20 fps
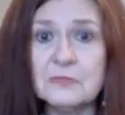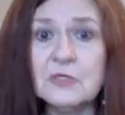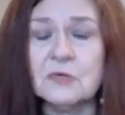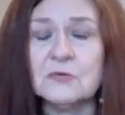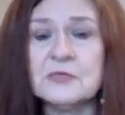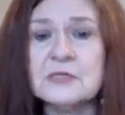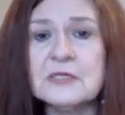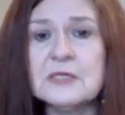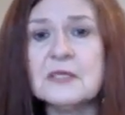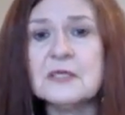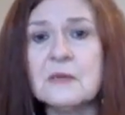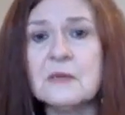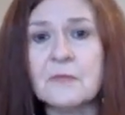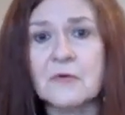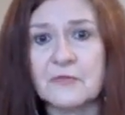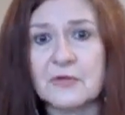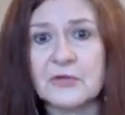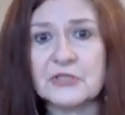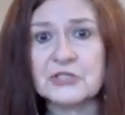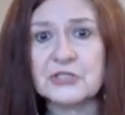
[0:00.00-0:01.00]
seek a
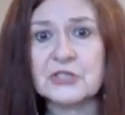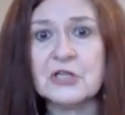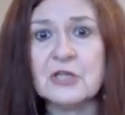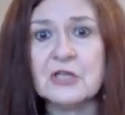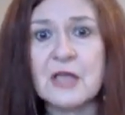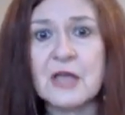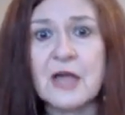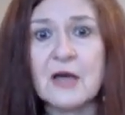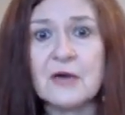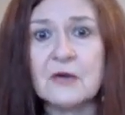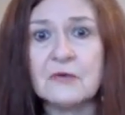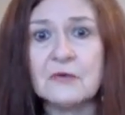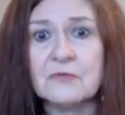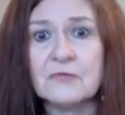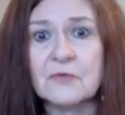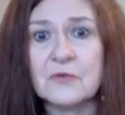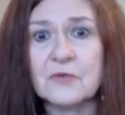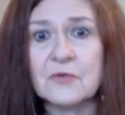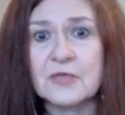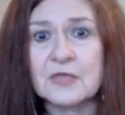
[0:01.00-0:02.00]
professional out
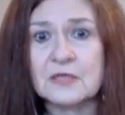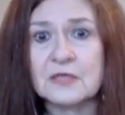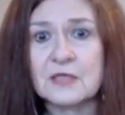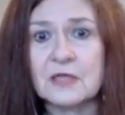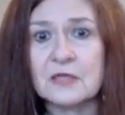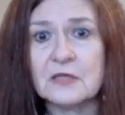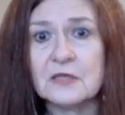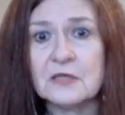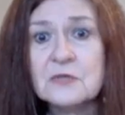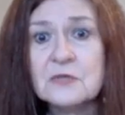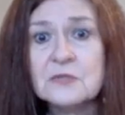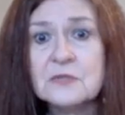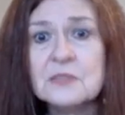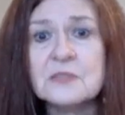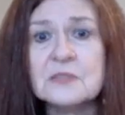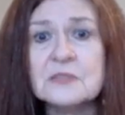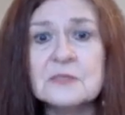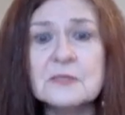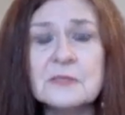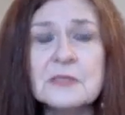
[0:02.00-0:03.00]
for that
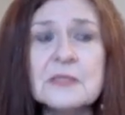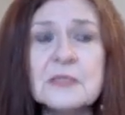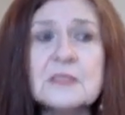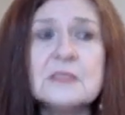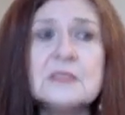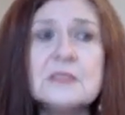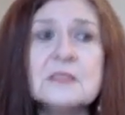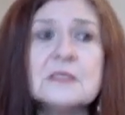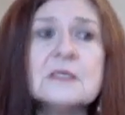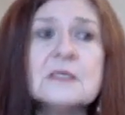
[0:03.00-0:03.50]
diagnosis because,